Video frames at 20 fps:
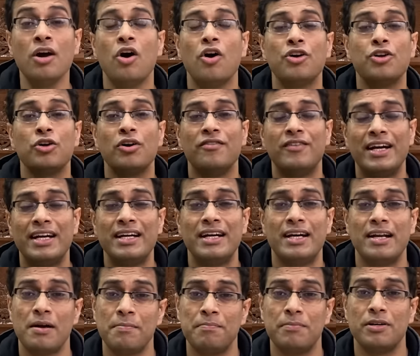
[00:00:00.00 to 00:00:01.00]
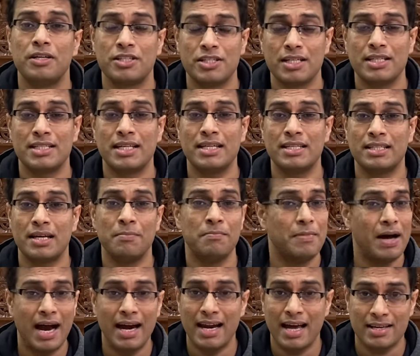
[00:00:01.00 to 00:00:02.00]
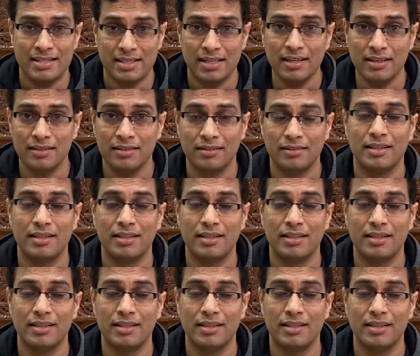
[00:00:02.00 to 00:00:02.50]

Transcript: or you have ended up purchasing some bad asset